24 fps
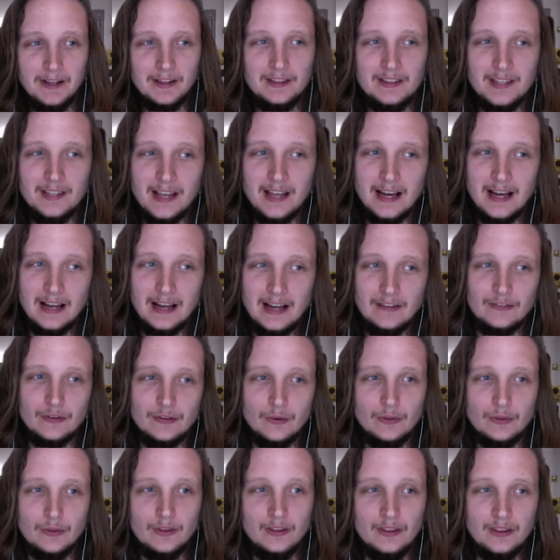Yeah, so
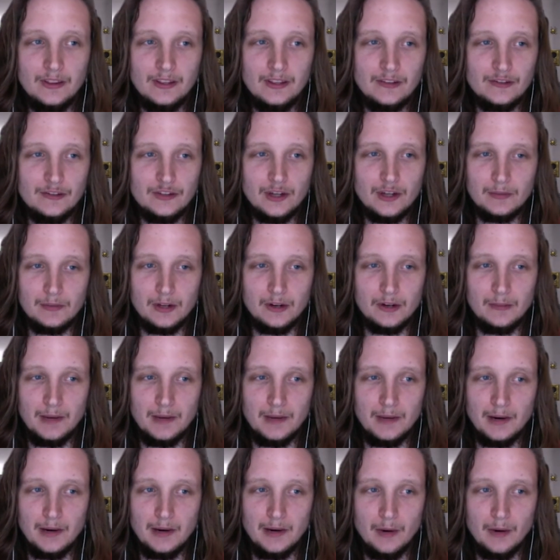this jumped onto
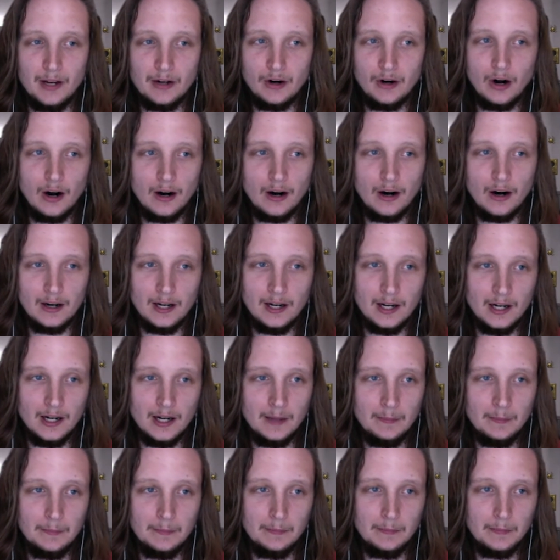my radar
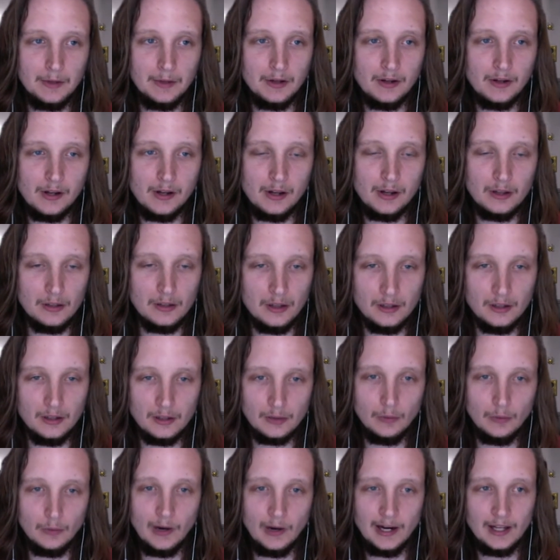a
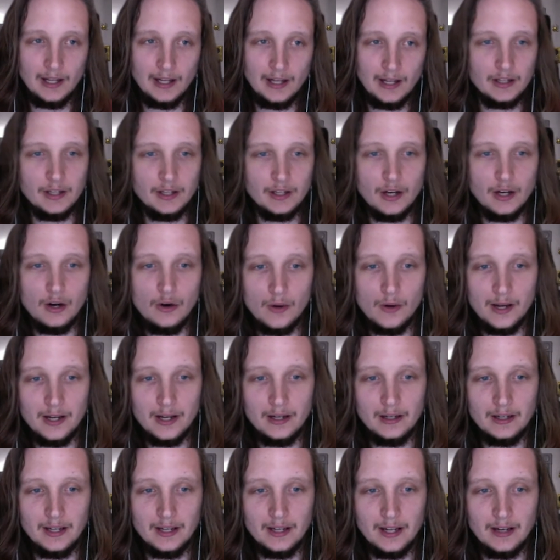little while ago,
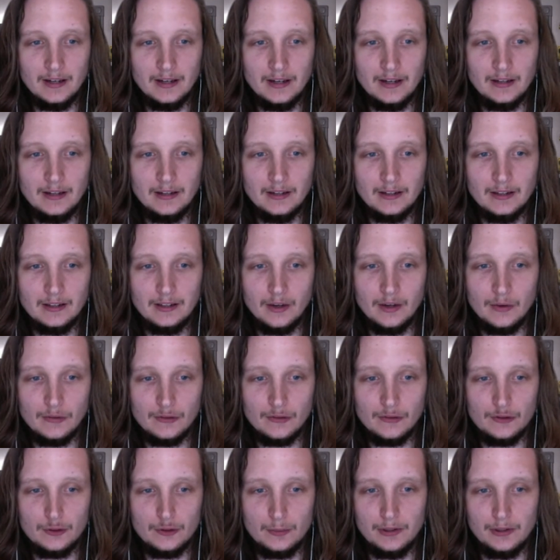and you know, it's
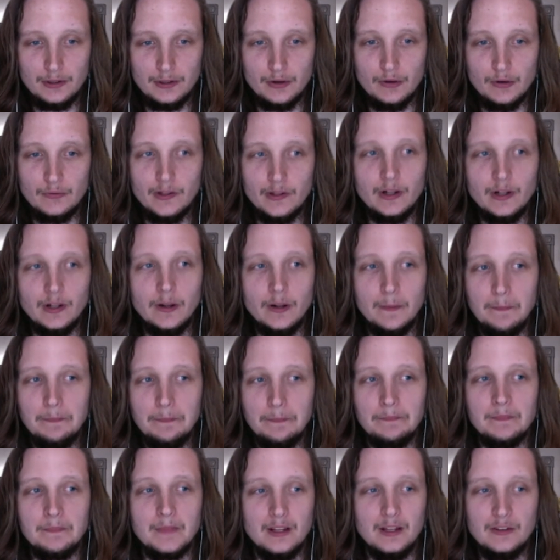a superhero film.
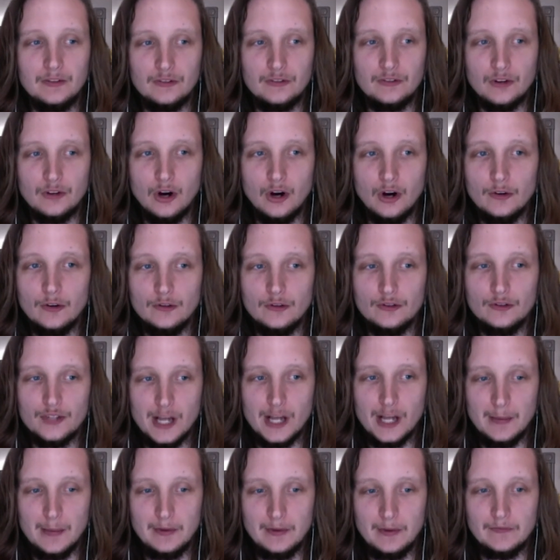It stars
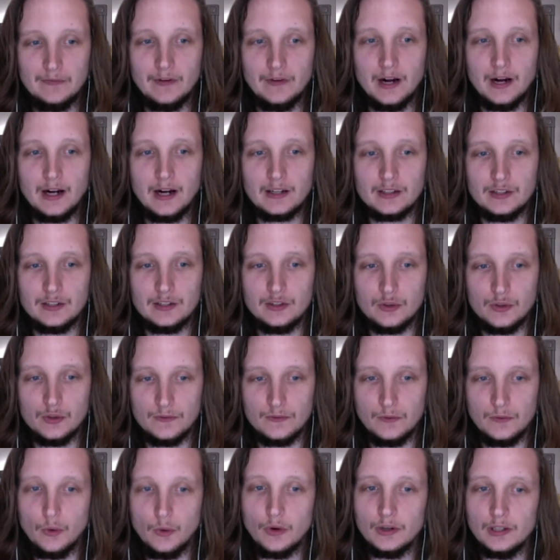Jamie Foxx and
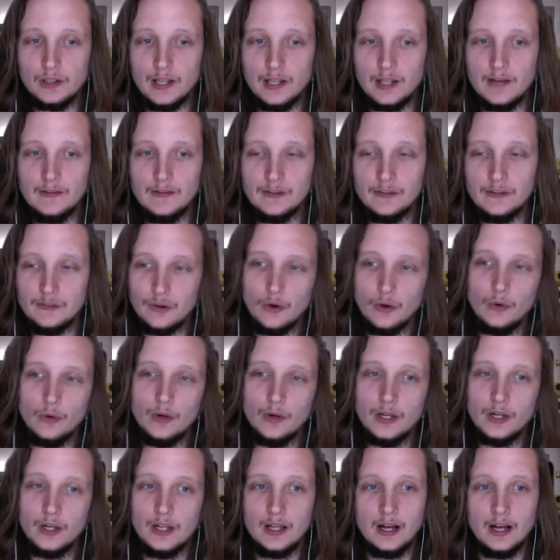Joseph Gordon-Levitt, so
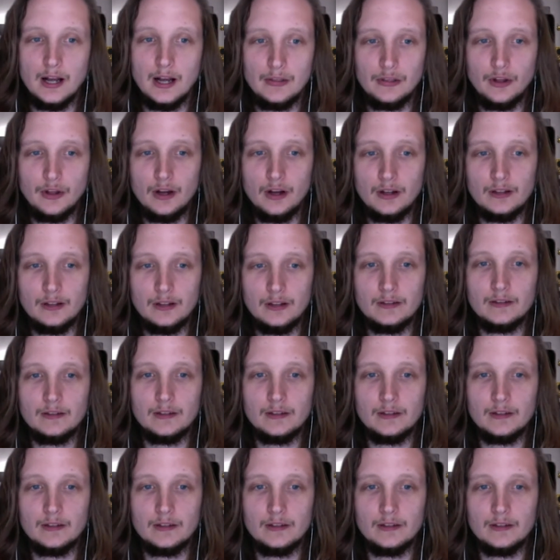I thought,